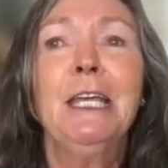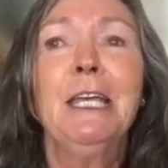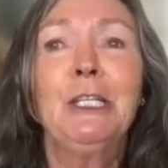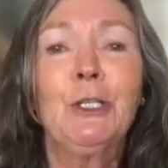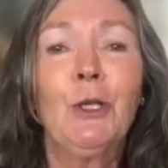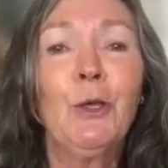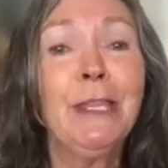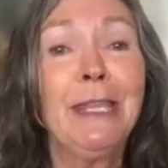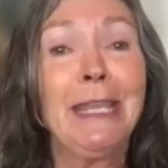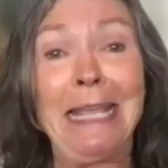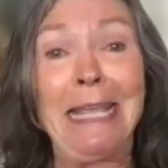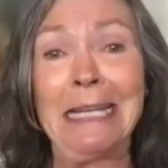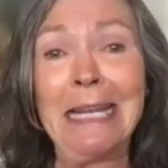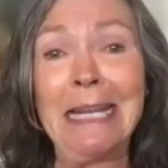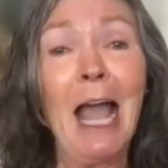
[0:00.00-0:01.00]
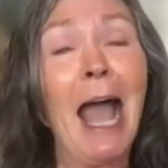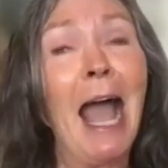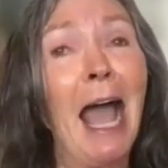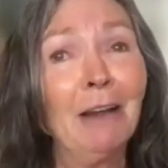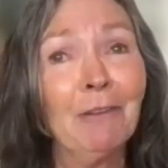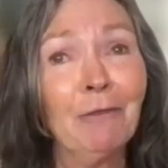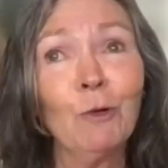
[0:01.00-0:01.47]
So then,
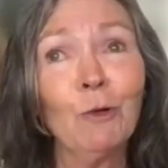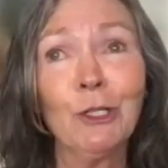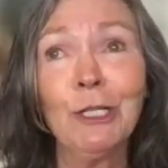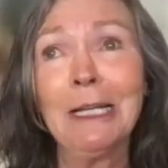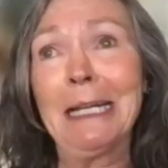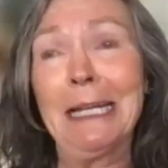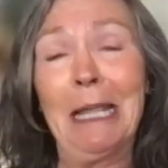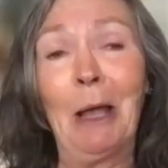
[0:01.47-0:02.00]
unfortunately,